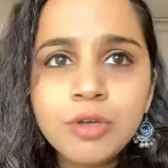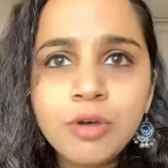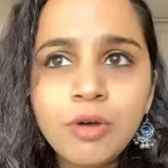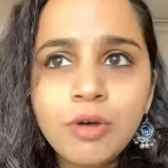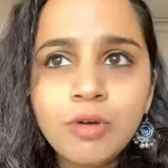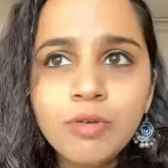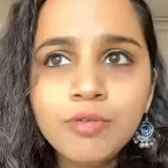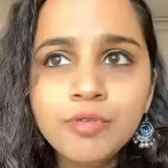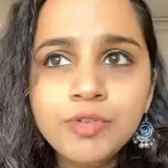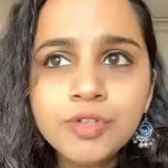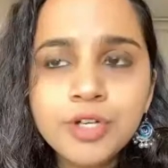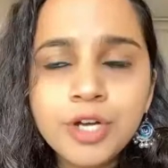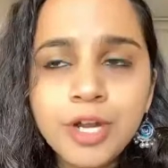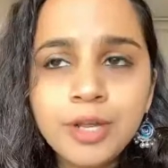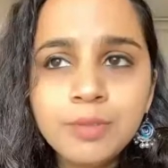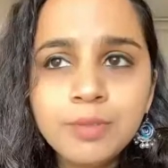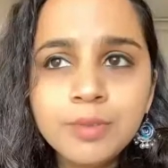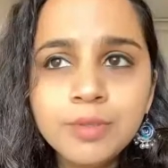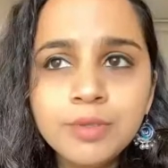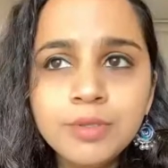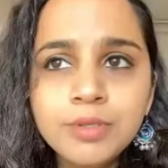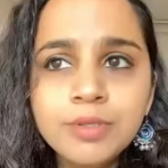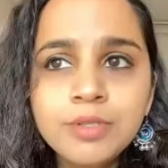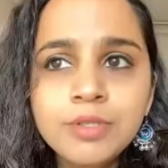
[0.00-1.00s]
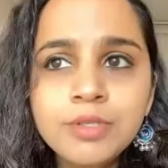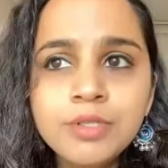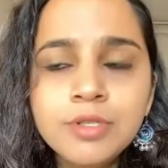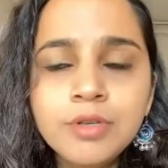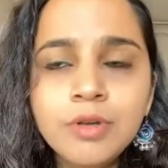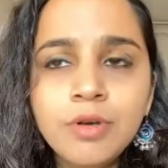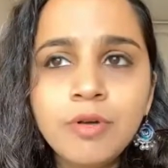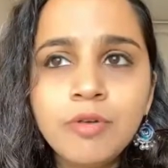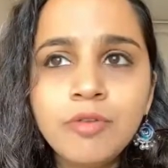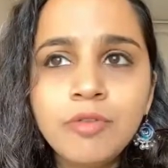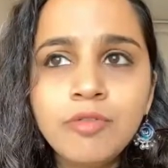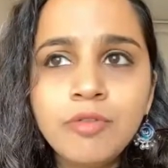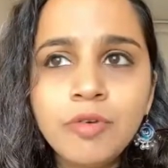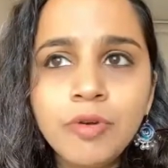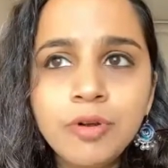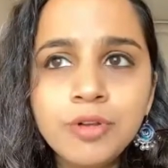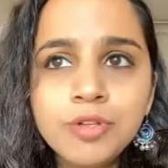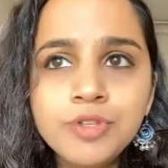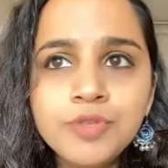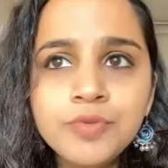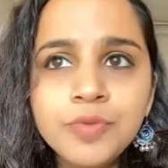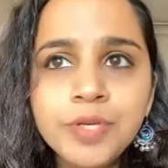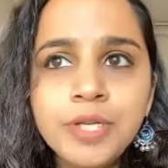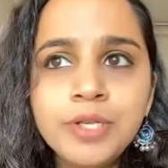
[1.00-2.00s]
of tribals or
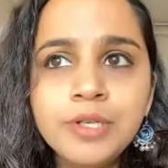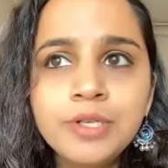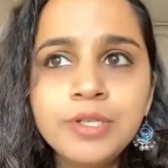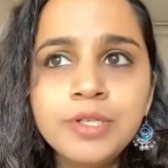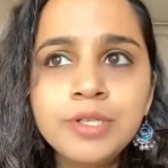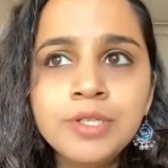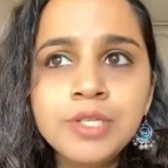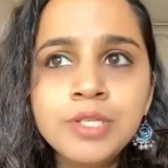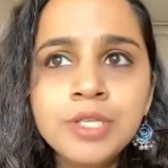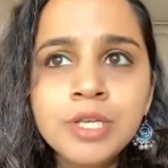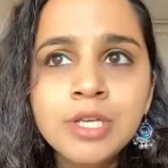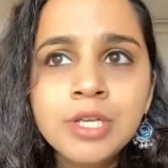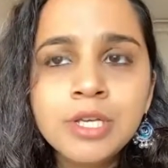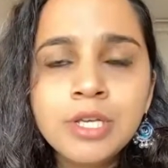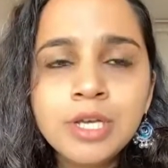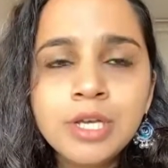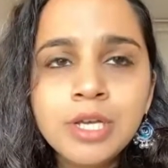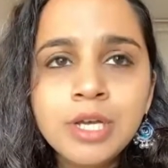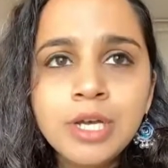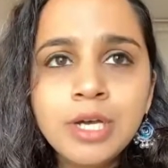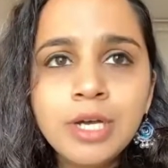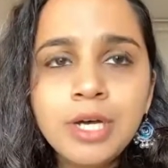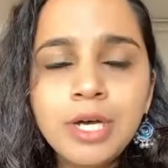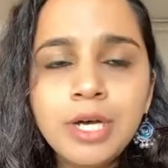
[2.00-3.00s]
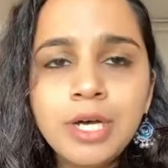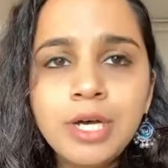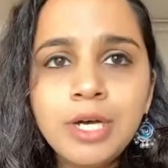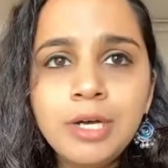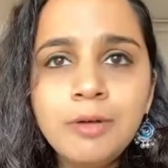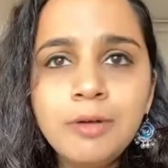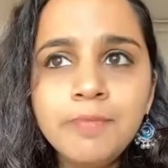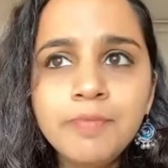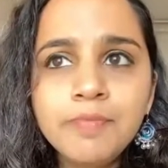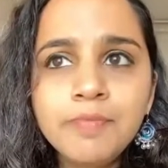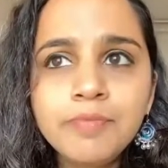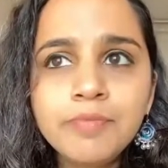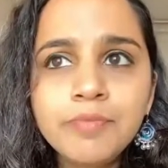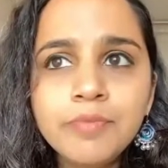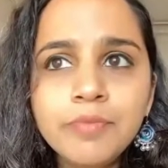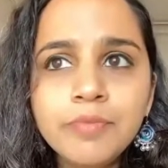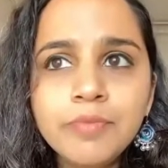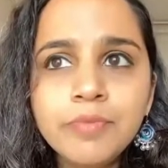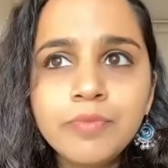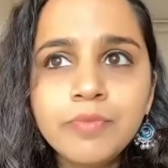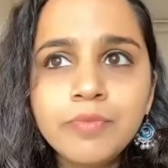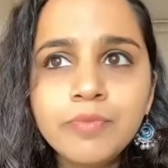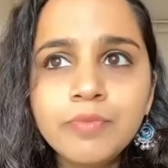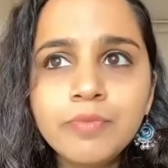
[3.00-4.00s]
forest dwellers.
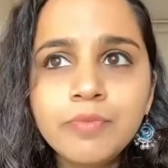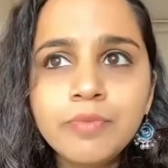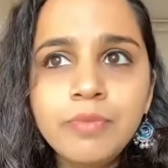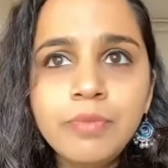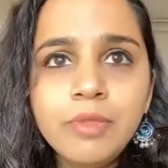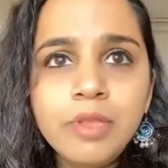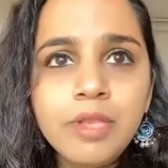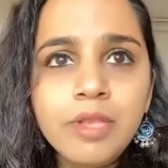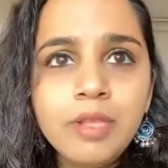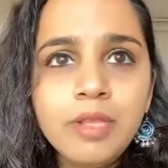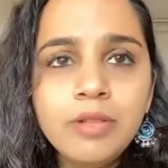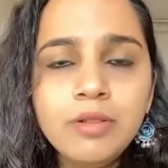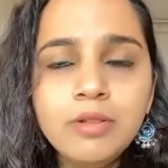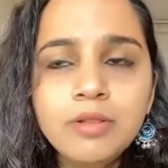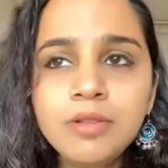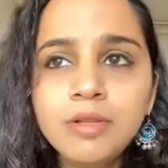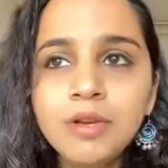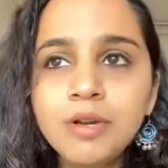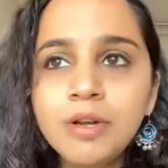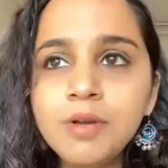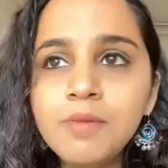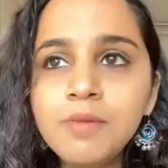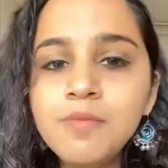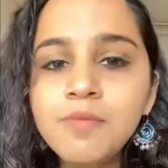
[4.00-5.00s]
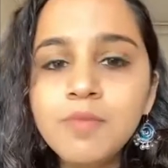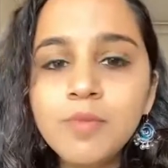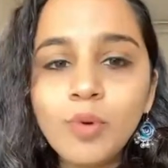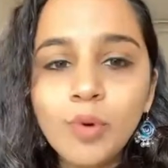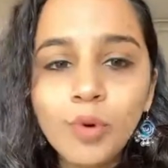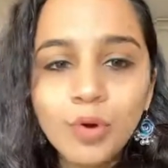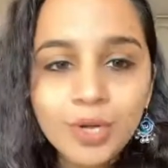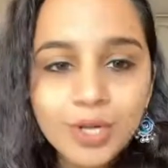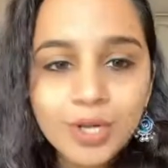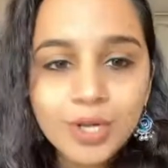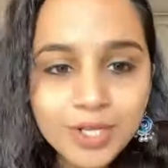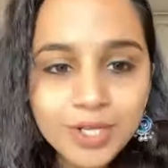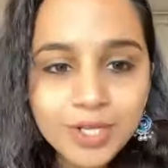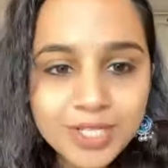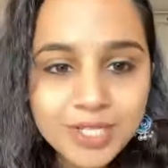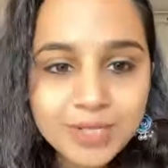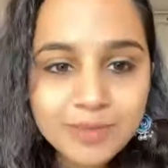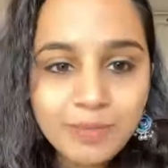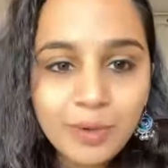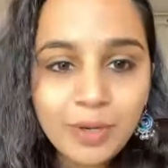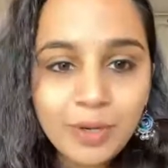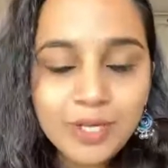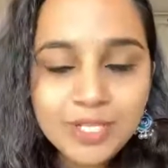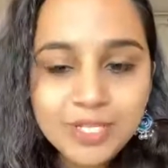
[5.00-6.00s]
In the
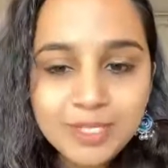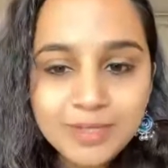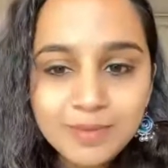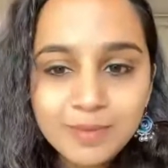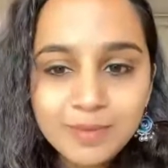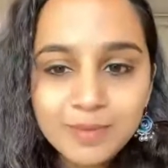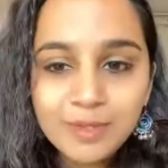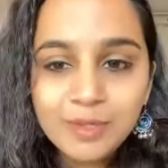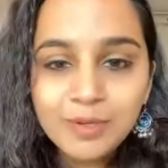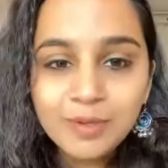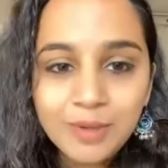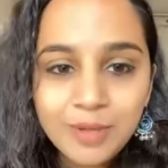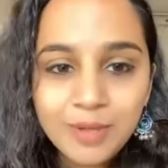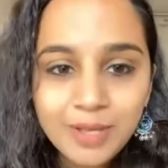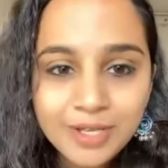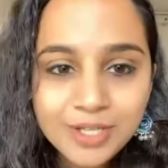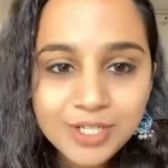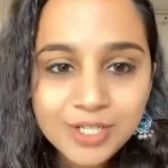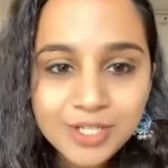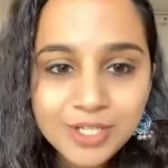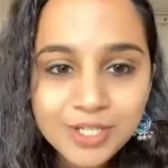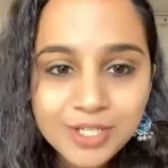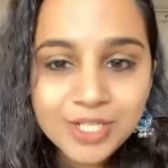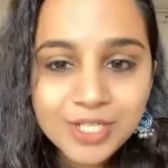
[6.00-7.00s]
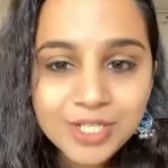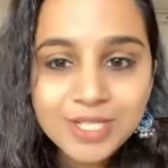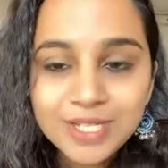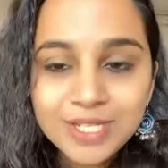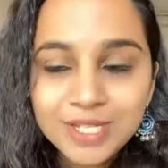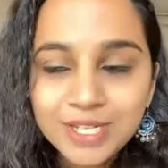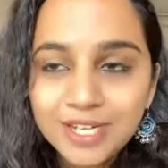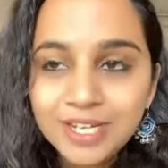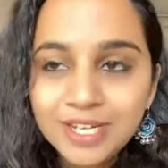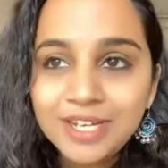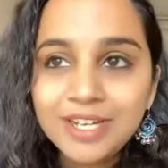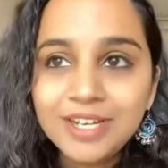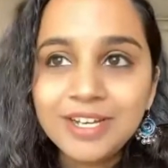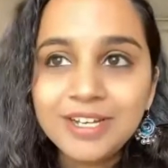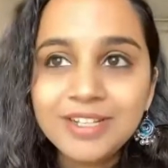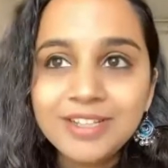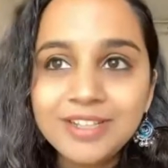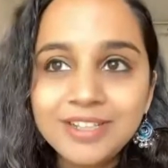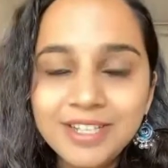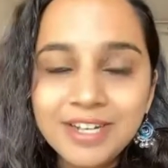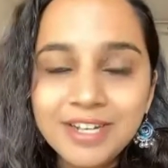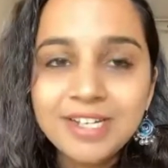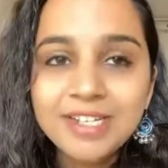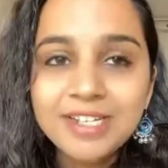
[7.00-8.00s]
remotest possible locations in India,
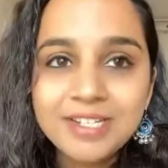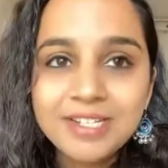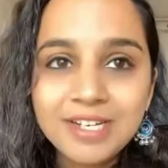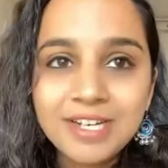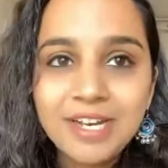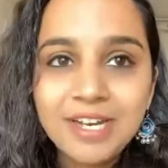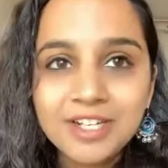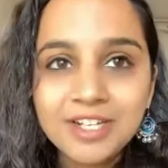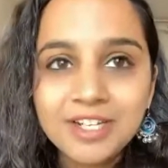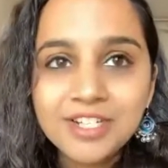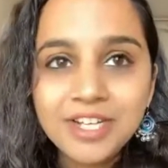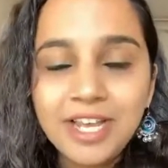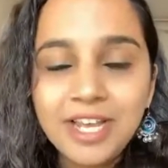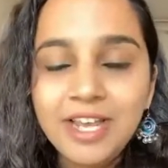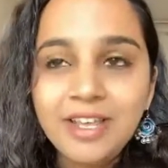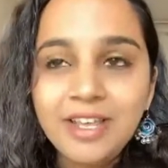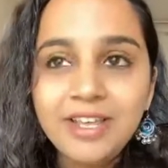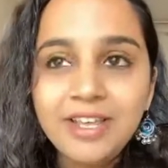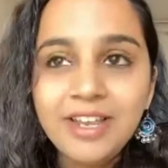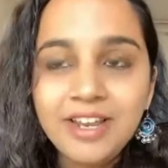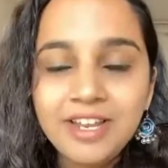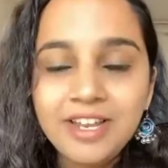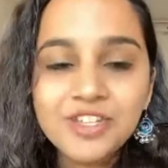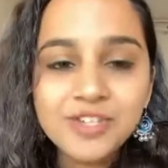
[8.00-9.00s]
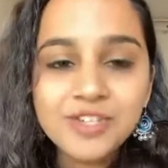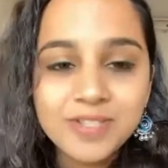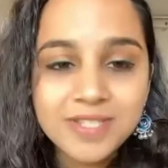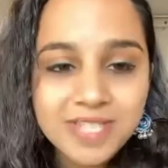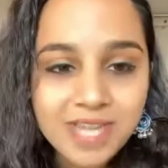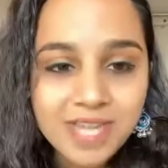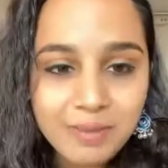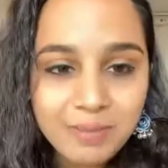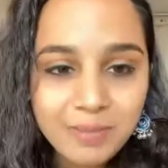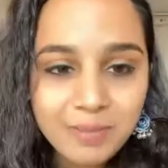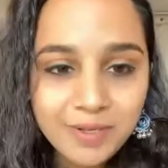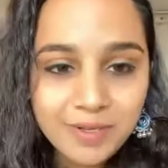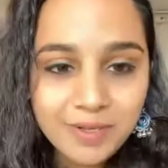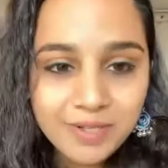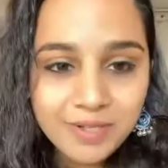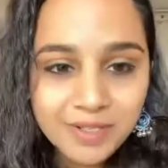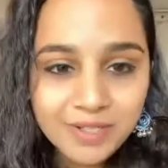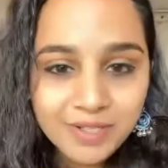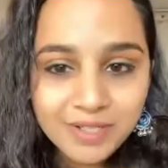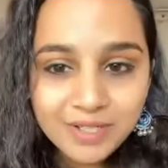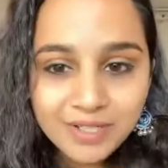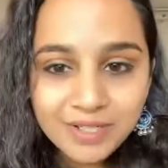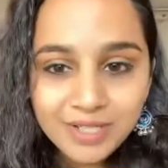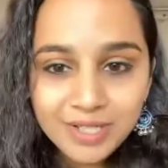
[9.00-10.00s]
there is an elections happen.
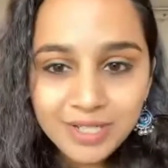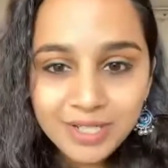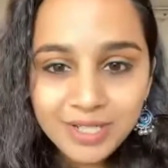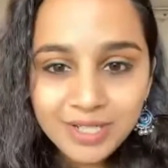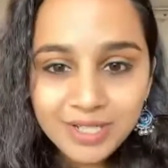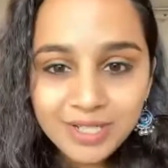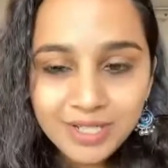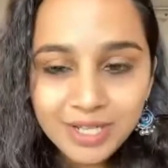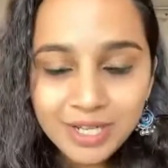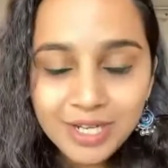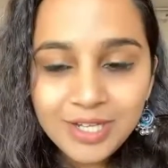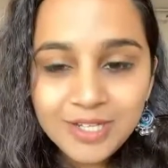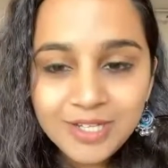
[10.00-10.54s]
There